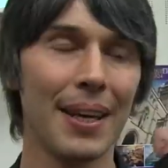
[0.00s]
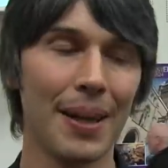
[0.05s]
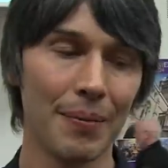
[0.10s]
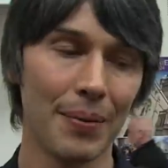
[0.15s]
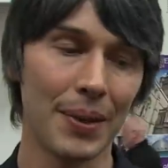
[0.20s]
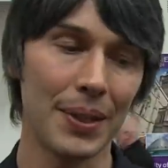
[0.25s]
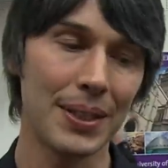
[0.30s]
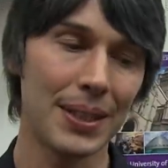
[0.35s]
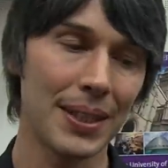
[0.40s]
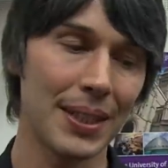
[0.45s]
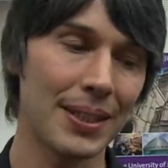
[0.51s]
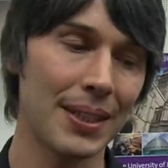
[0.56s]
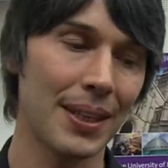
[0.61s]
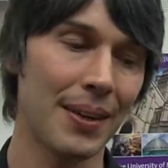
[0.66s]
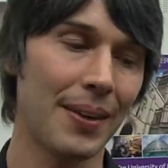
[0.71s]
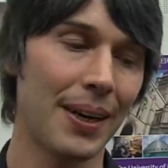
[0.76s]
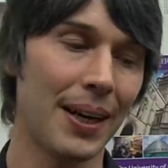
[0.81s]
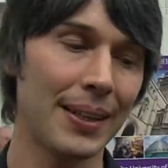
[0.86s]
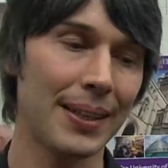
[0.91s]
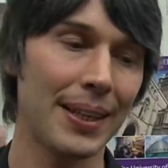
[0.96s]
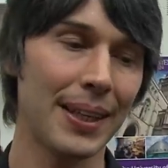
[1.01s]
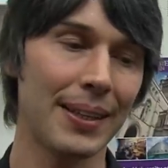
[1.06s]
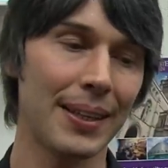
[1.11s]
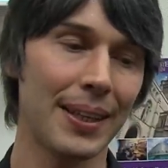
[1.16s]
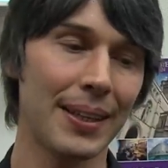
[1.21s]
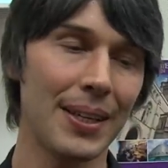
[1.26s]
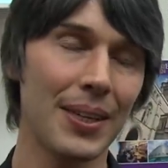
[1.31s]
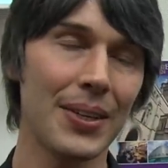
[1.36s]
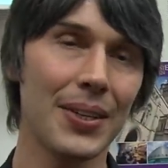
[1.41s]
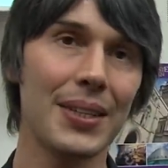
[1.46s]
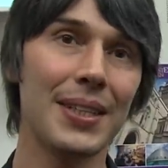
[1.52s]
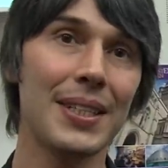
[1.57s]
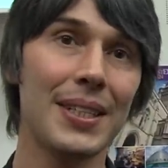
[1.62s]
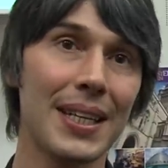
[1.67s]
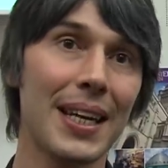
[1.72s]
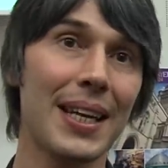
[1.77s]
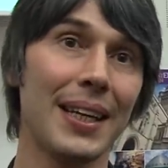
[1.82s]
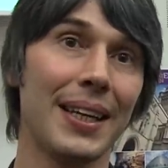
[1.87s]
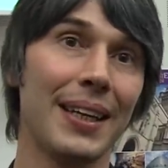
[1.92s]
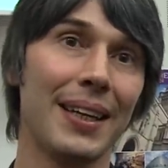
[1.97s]
But so I think that you can
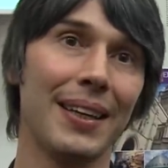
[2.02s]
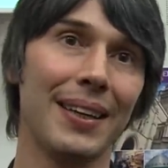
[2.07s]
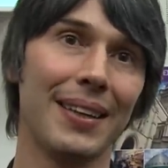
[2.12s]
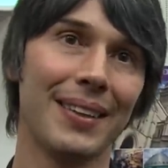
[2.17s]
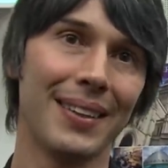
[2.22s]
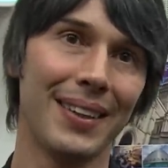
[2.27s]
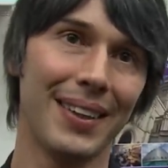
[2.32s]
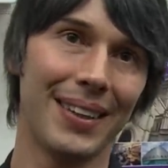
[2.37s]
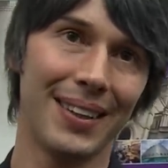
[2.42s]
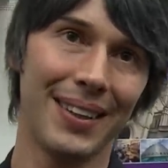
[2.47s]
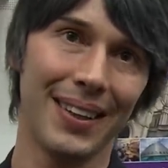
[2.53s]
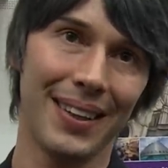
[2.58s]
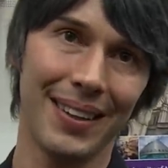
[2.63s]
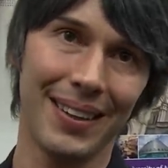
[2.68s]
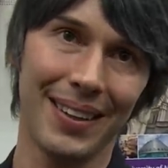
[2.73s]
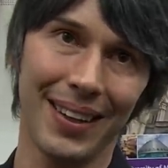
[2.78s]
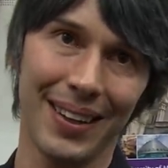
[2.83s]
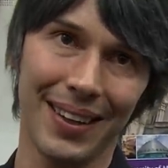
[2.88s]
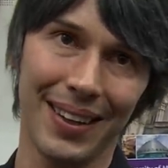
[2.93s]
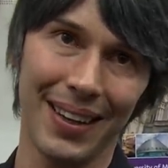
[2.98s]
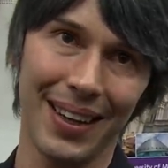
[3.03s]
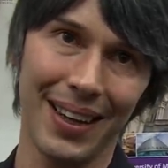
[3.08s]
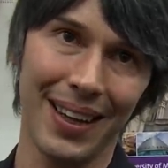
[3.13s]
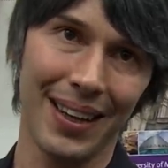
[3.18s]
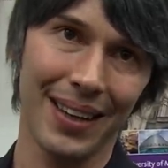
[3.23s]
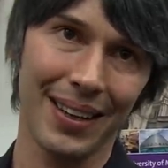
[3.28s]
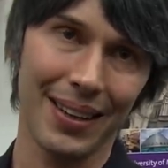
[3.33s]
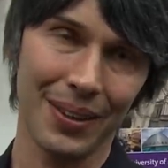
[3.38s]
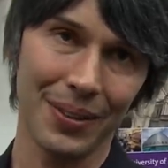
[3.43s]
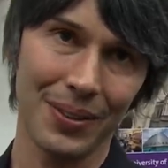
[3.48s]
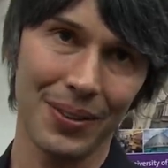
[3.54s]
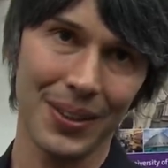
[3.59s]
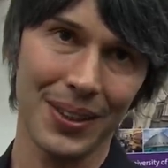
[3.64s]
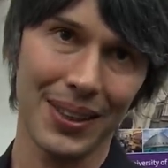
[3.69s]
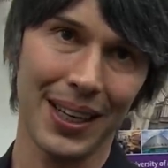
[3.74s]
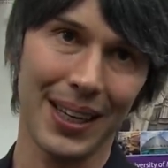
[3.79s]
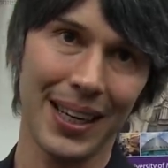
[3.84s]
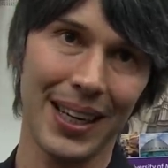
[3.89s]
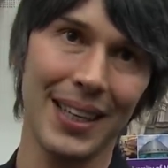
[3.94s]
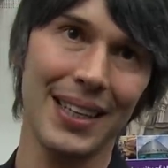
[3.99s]
see the countries
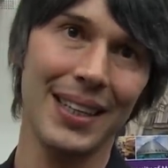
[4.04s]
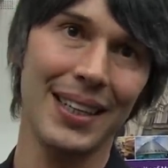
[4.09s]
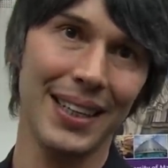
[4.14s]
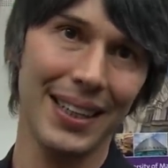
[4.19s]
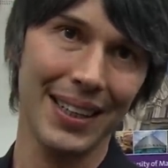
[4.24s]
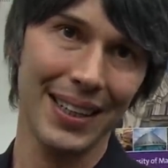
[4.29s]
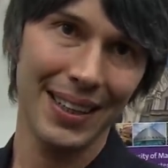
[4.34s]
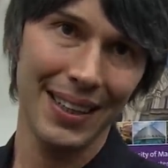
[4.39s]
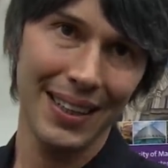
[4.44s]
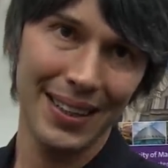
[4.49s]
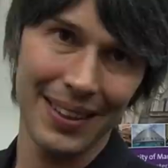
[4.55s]
like India,